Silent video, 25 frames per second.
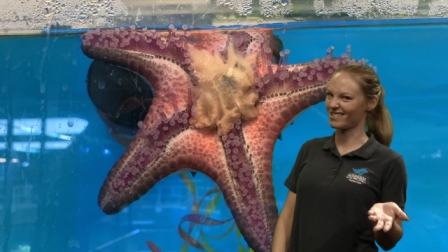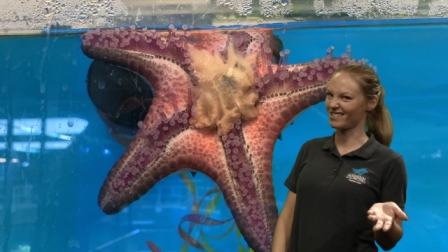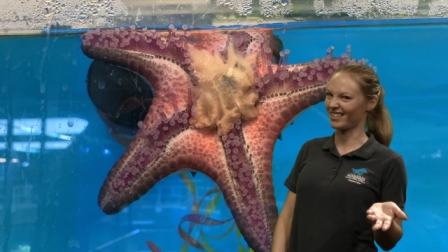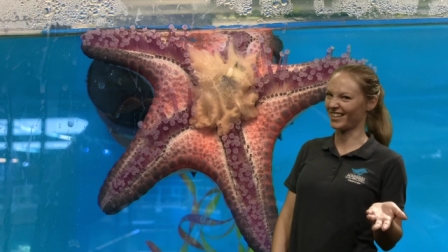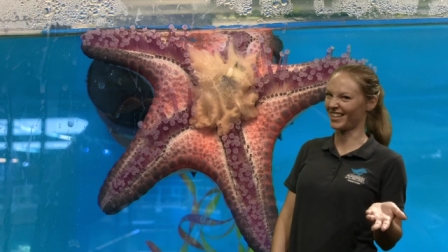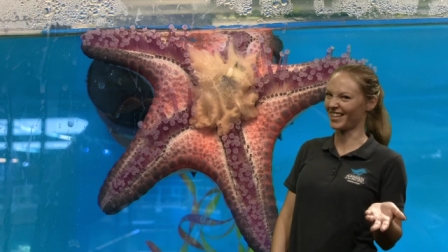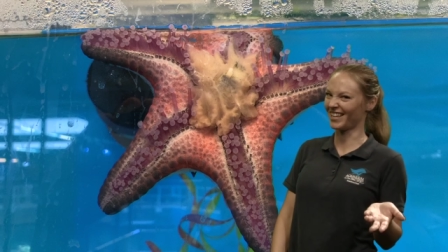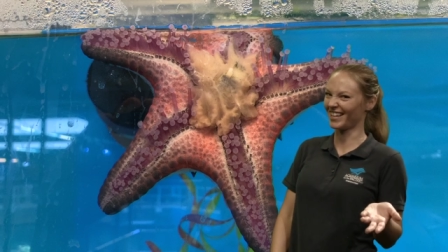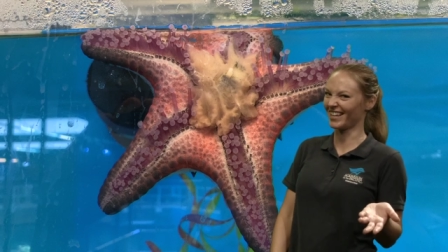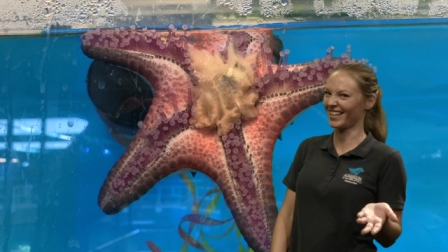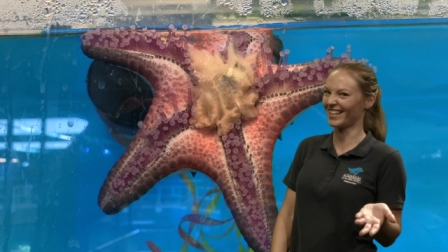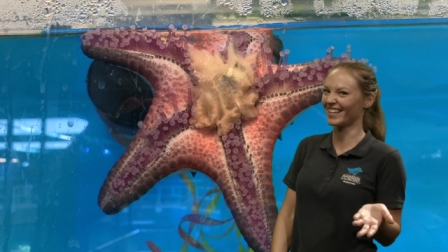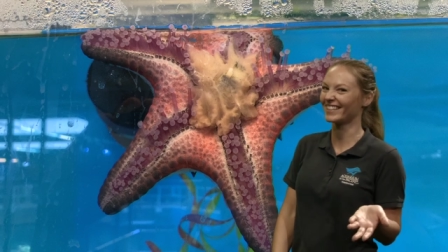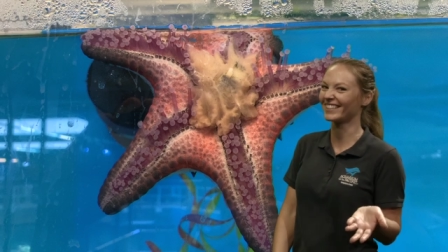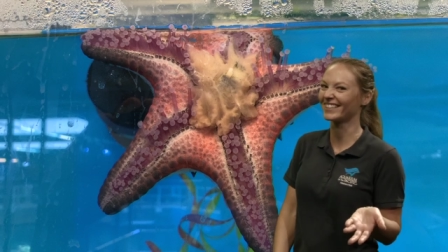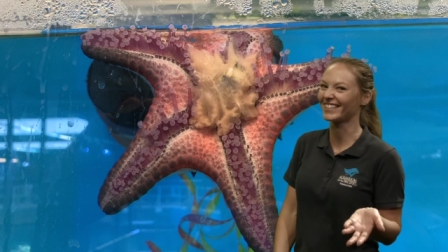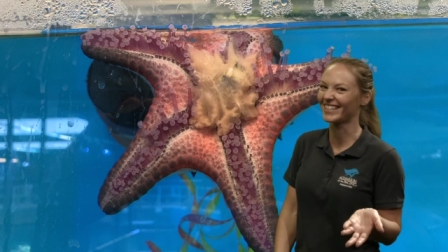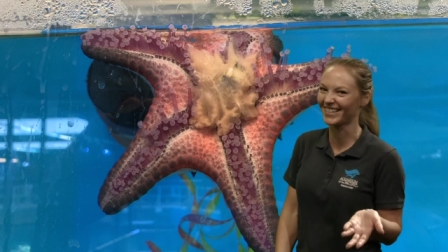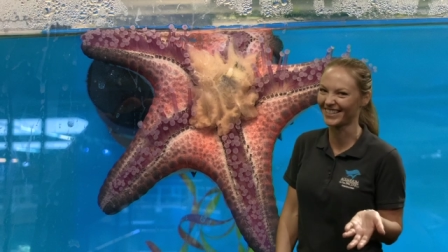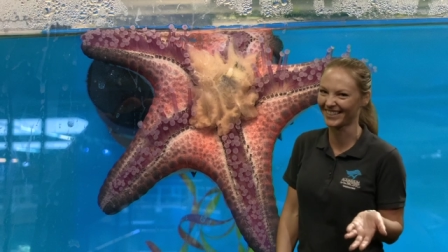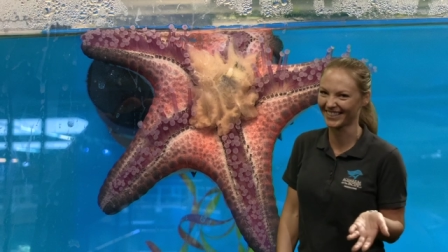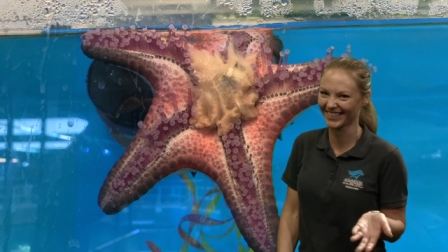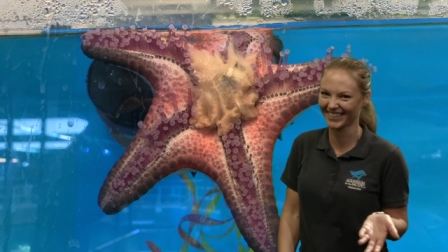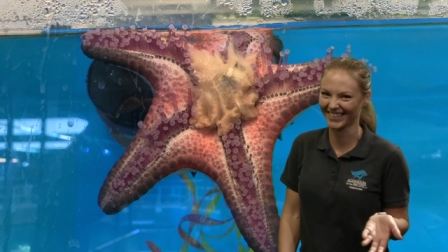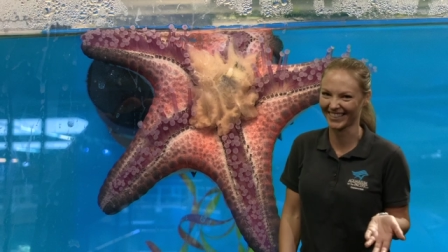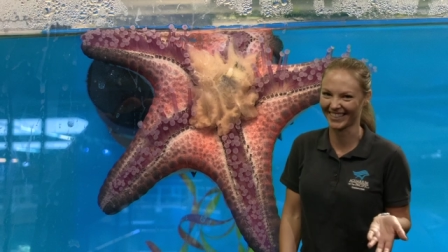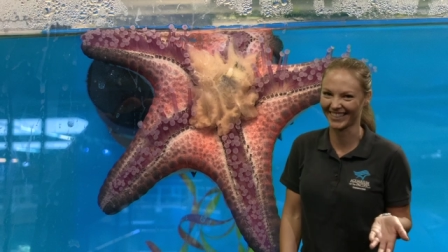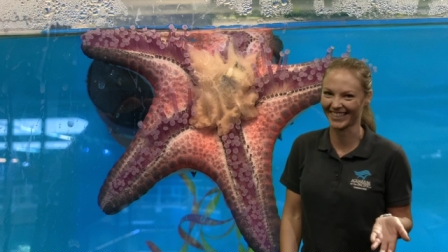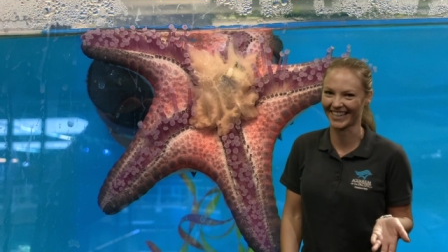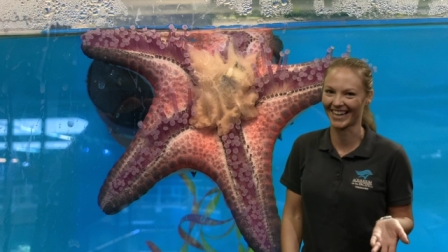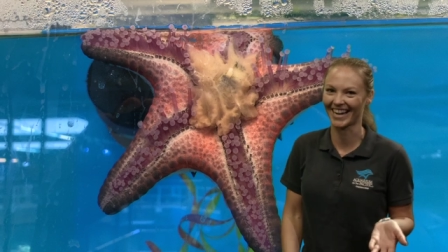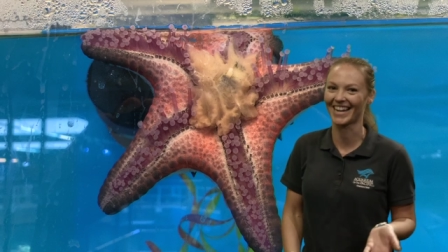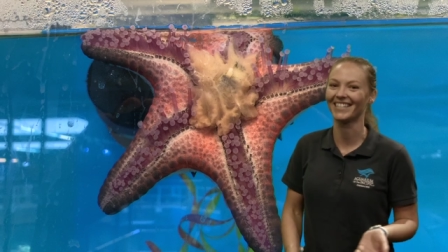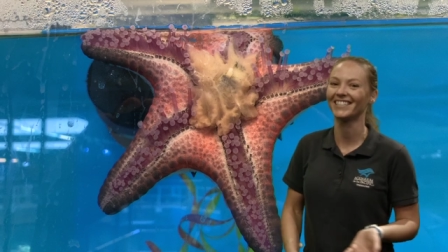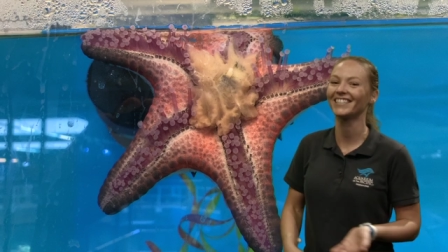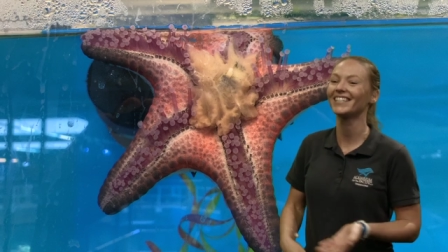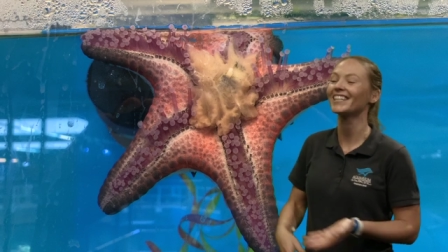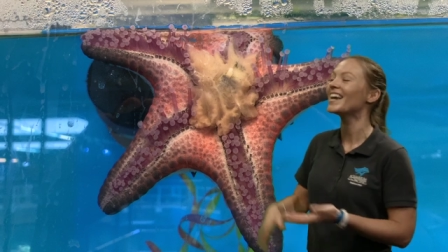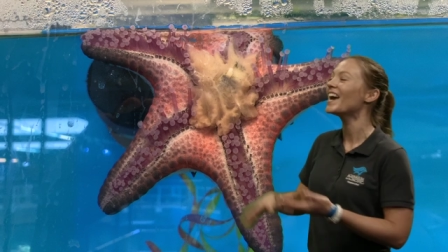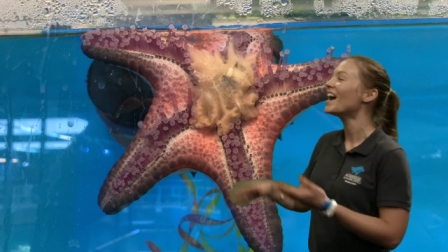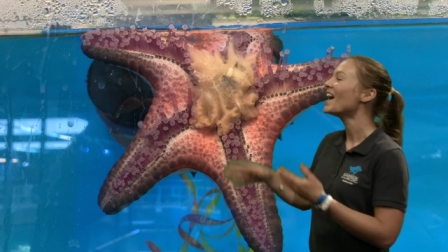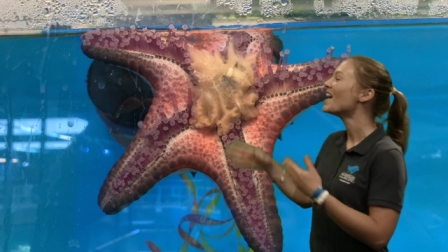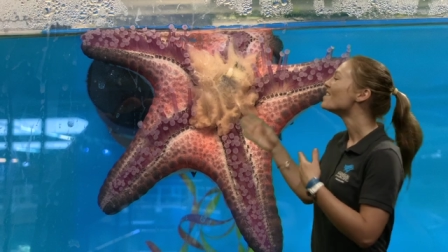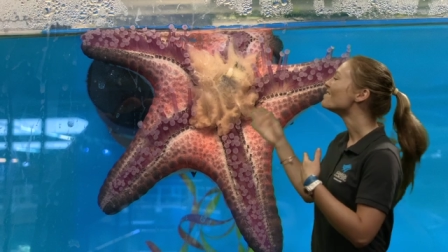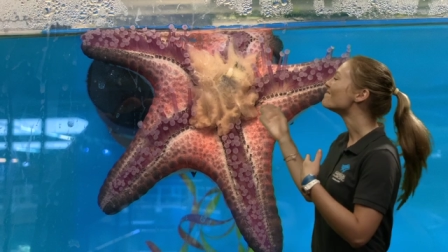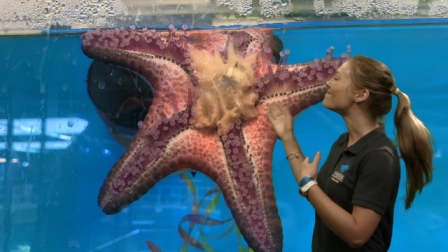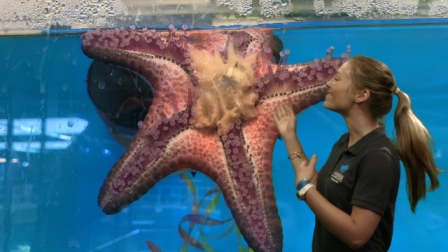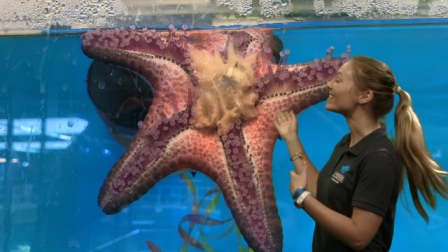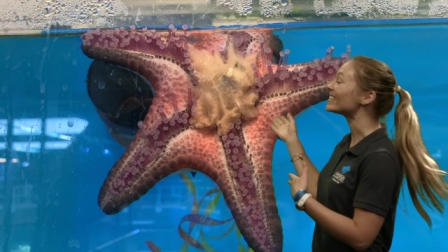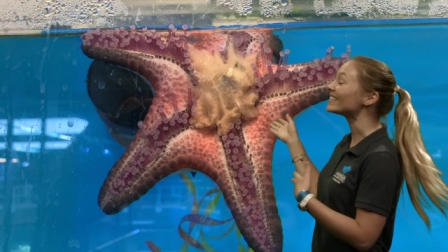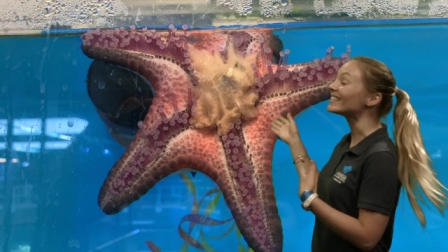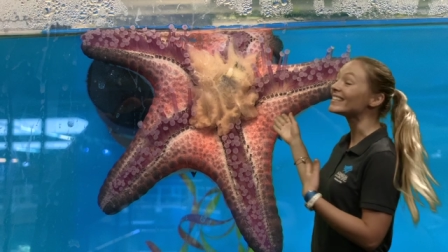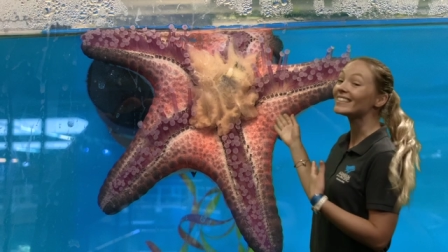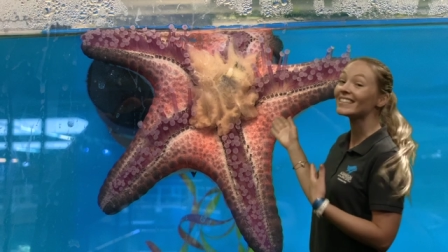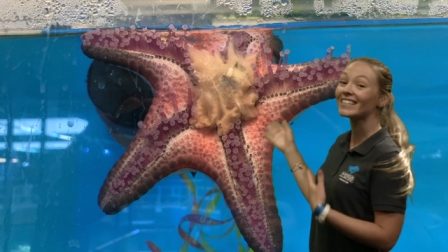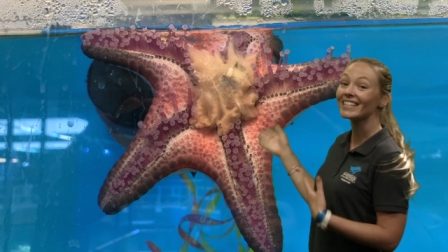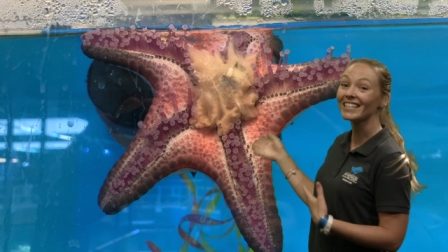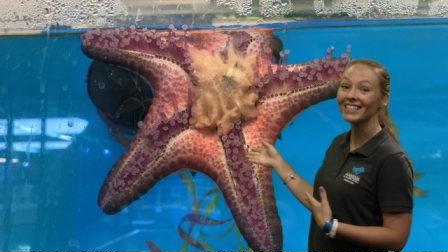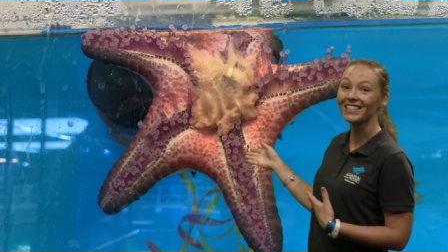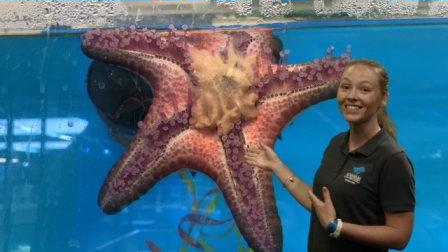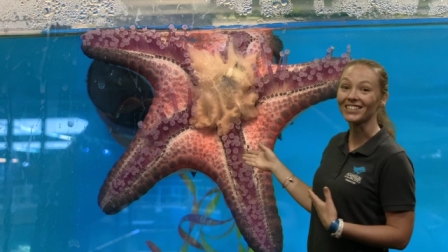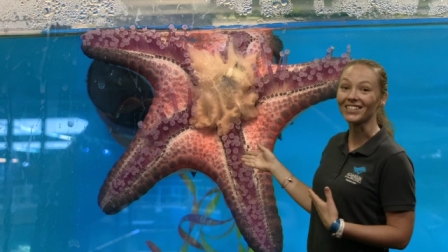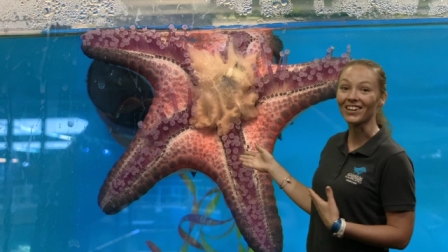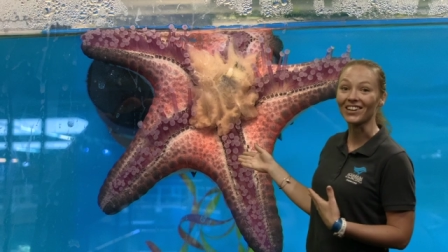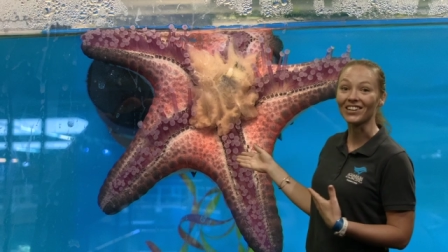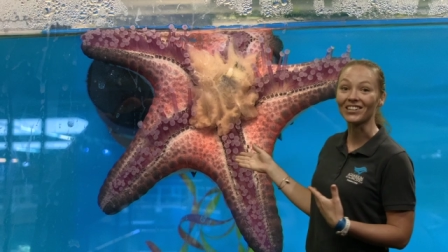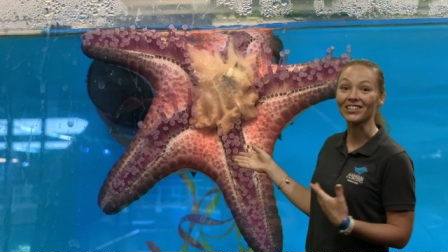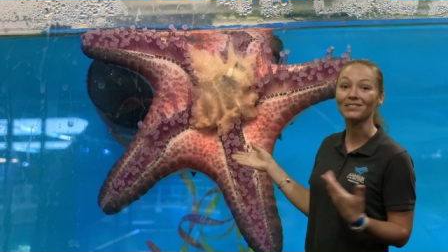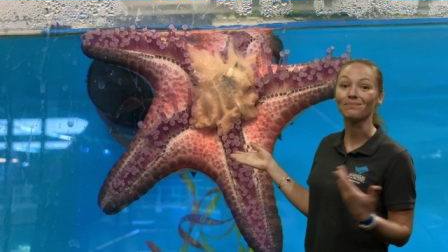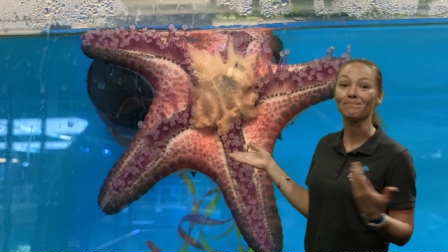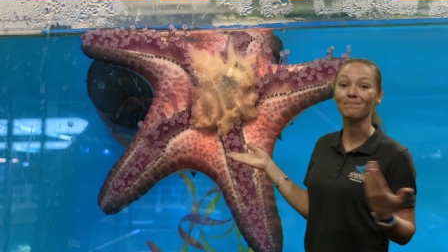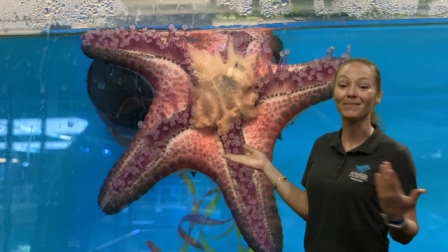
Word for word: a little strange. But sea stars,